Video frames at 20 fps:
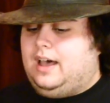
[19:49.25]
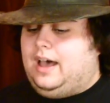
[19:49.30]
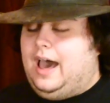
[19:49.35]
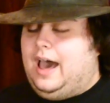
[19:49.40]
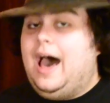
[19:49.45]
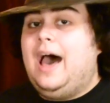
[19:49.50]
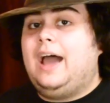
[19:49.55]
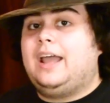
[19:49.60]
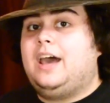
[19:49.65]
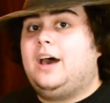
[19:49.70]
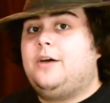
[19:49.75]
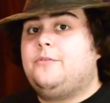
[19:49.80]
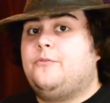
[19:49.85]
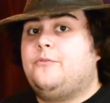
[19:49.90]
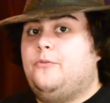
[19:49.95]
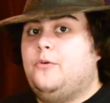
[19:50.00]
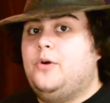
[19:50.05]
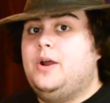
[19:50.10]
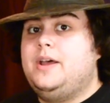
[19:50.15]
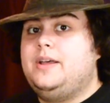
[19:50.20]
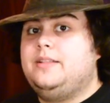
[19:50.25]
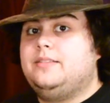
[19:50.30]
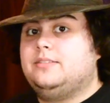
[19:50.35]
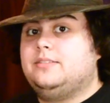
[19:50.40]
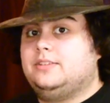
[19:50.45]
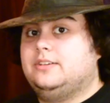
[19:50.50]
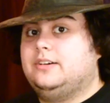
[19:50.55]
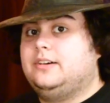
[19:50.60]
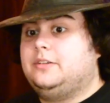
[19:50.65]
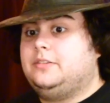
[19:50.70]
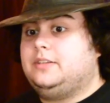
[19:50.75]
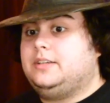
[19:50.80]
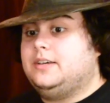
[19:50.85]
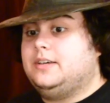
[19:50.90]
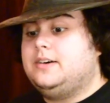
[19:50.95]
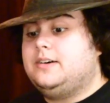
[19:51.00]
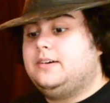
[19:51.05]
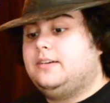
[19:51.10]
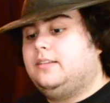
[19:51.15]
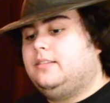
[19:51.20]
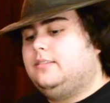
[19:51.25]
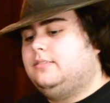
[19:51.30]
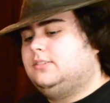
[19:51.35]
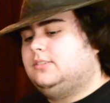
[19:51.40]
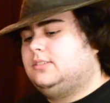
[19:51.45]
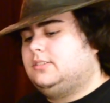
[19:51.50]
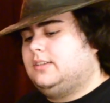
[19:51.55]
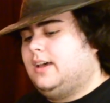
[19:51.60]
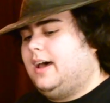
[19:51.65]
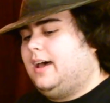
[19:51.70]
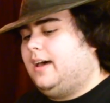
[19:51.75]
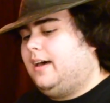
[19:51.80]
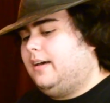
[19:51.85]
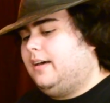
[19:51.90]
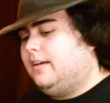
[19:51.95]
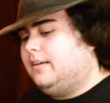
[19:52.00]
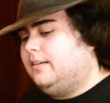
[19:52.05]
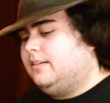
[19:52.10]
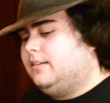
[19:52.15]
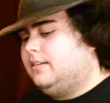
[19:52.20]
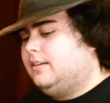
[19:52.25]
I got friends on the other side.